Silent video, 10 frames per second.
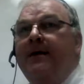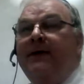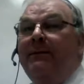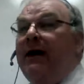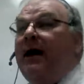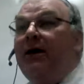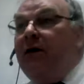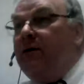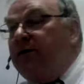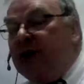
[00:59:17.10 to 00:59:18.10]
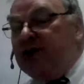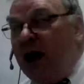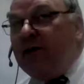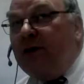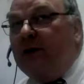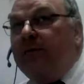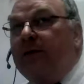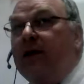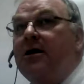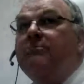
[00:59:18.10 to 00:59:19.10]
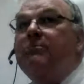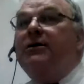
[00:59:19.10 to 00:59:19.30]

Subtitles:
They may not agree with each other, but